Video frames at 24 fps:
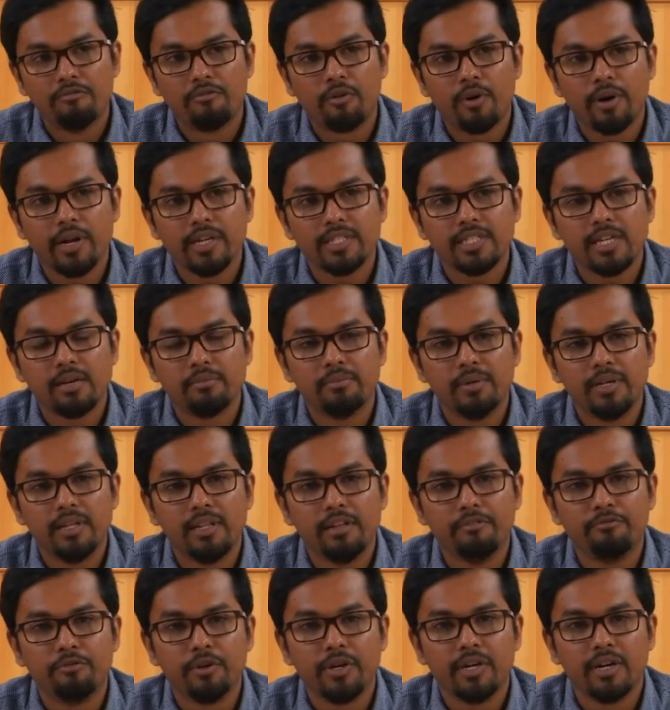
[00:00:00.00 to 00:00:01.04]
for
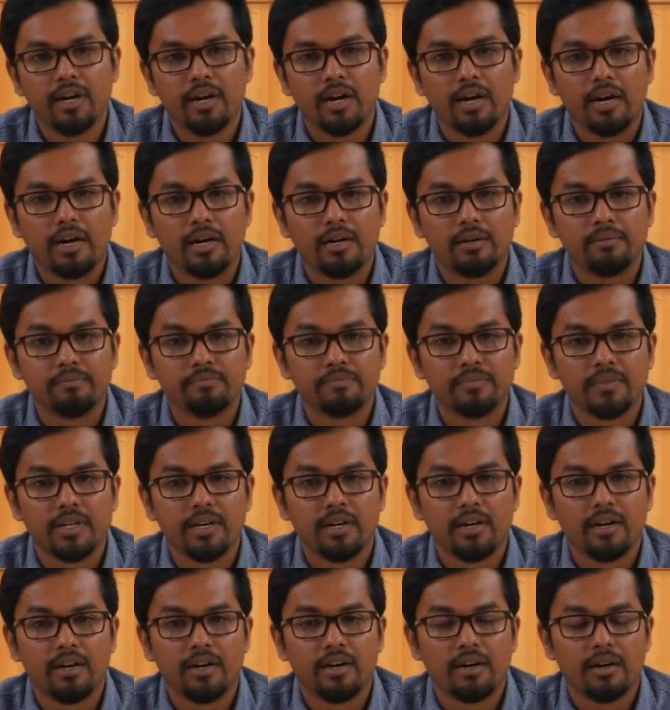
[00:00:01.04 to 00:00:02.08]
example if we um,
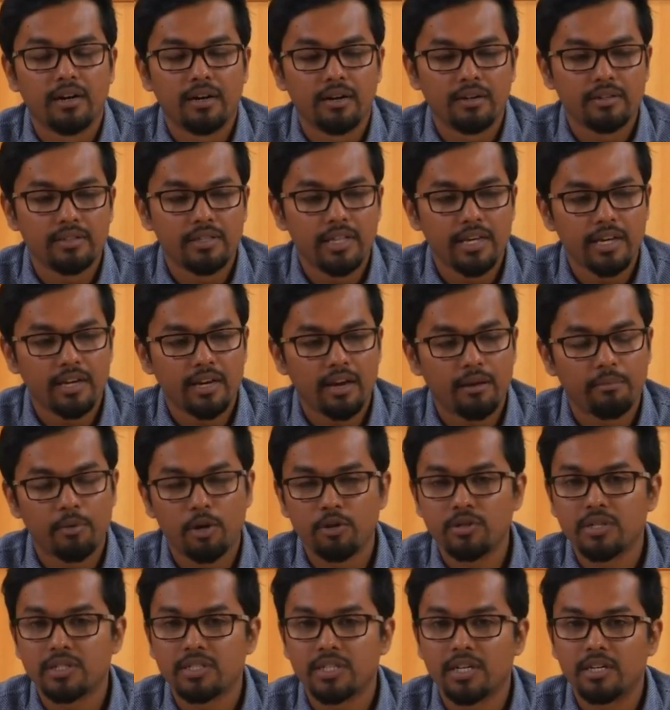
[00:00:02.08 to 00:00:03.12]
uh, think
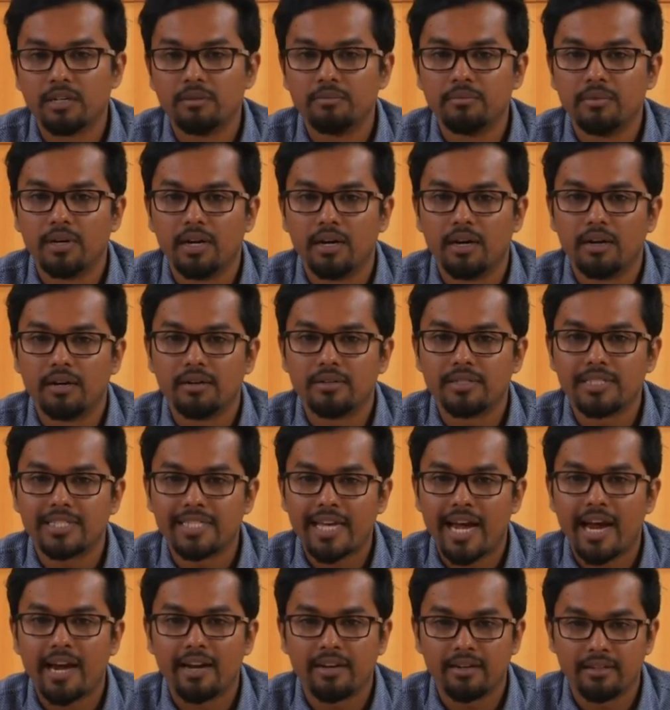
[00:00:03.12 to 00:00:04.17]
about a term uh,
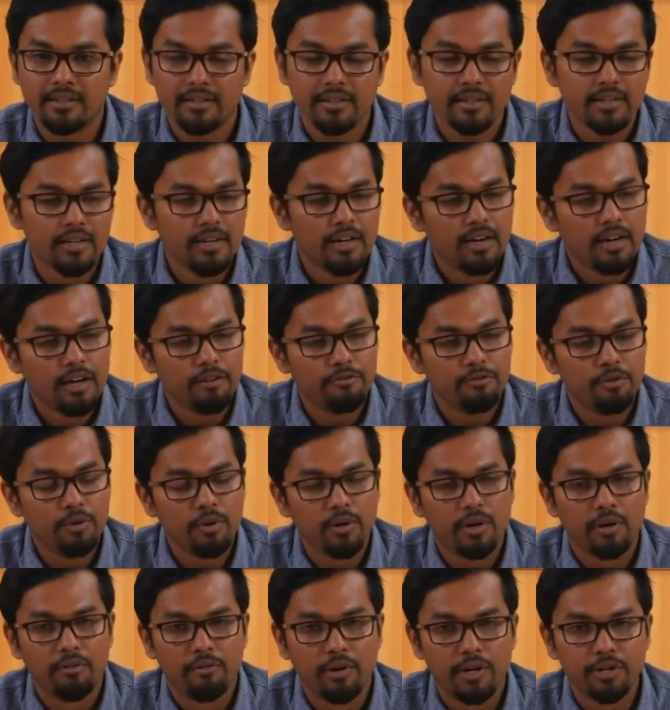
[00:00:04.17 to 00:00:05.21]
sand if we
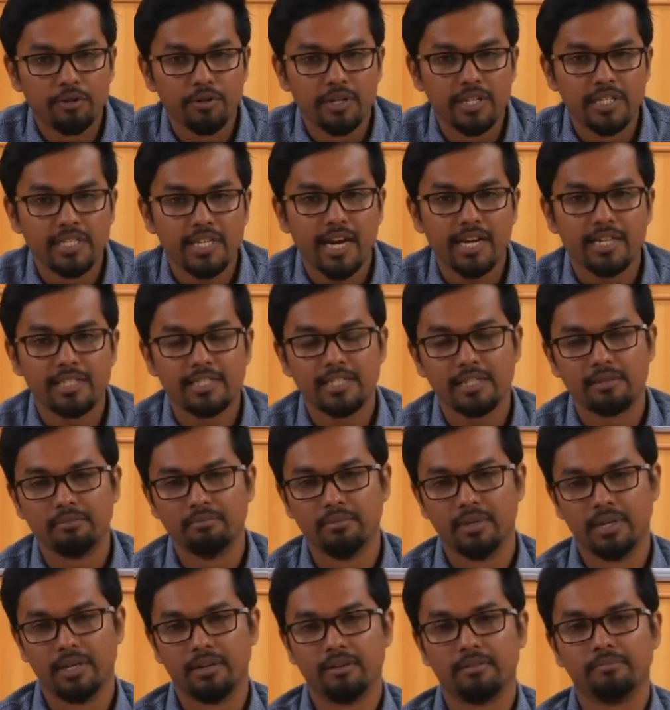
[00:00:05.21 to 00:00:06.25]
uh, want to design
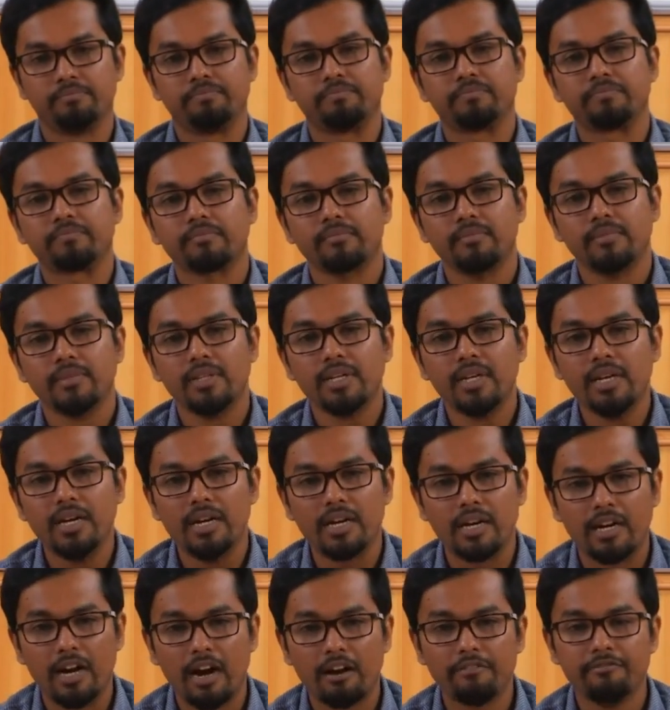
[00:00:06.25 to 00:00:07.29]
some um,
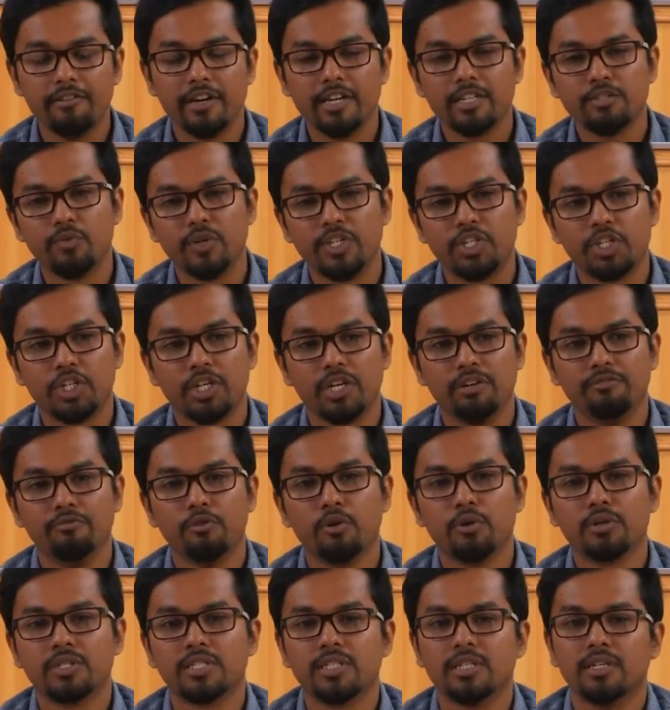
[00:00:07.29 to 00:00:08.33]
graphics which
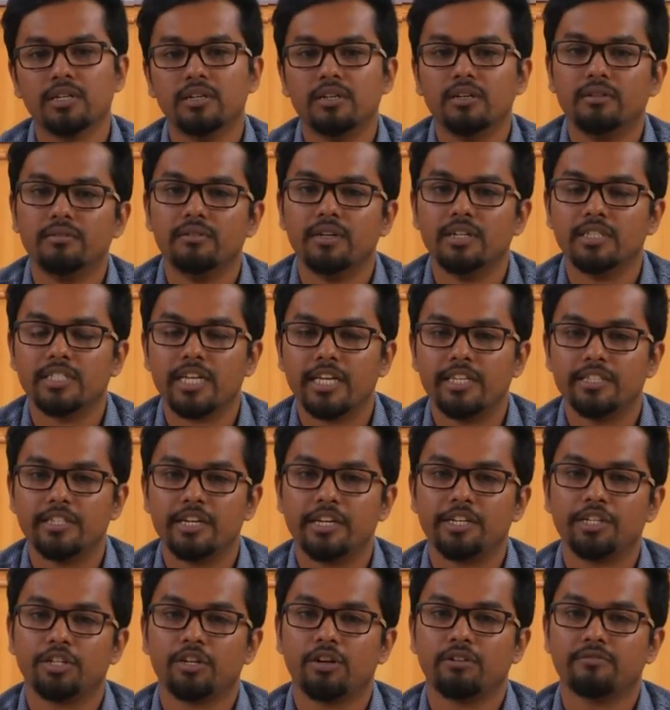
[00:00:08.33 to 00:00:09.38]
evokes the uh,
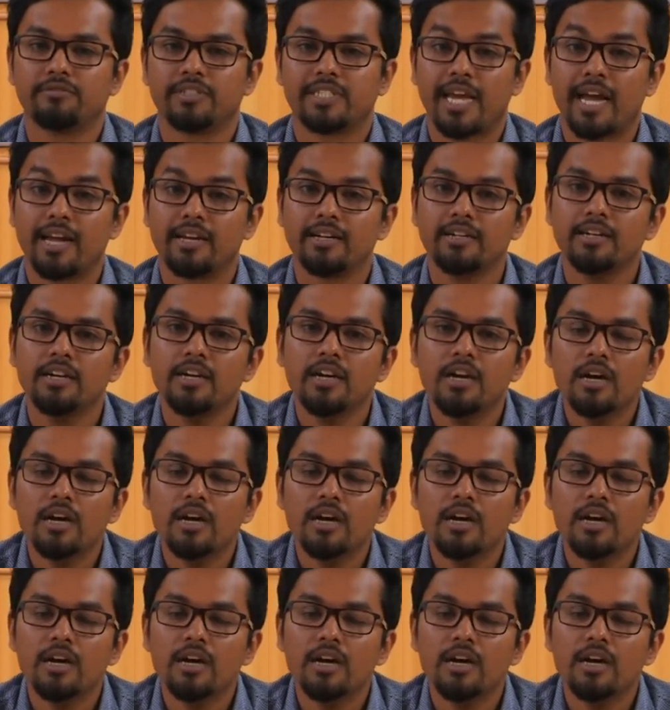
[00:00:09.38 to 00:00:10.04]
sensation of sand